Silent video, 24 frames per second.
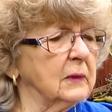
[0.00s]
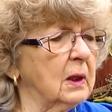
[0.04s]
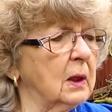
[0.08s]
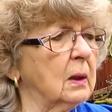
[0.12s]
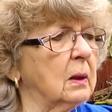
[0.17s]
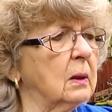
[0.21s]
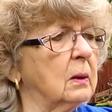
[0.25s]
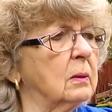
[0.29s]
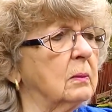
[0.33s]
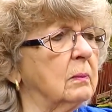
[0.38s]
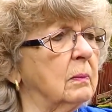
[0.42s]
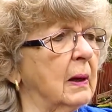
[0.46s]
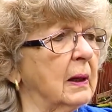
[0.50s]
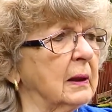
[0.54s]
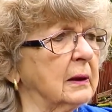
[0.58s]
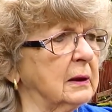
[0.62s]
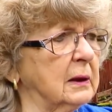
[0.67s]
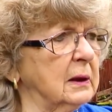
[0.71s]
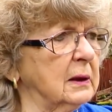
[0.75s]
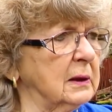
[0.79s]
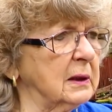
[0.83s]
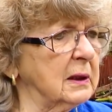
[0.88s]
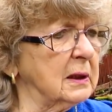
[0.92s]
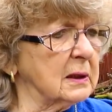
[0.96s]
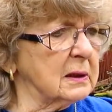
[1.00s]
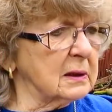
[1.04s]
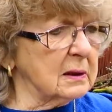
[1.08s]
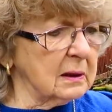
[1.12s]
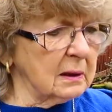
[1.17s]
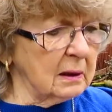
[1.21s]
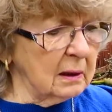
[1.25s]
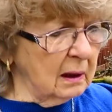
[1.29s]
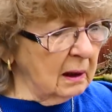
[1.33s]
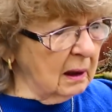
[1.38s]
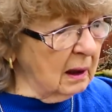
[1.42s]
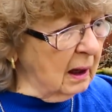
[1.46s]
oh my goodness,
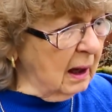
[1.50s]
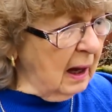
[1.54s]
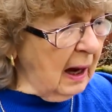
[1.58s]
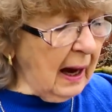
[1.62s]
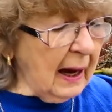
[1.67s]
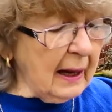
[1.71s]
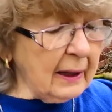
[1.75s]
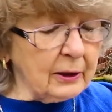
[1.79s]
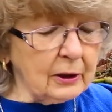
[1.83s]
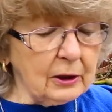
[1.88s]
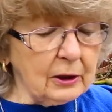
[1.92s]
I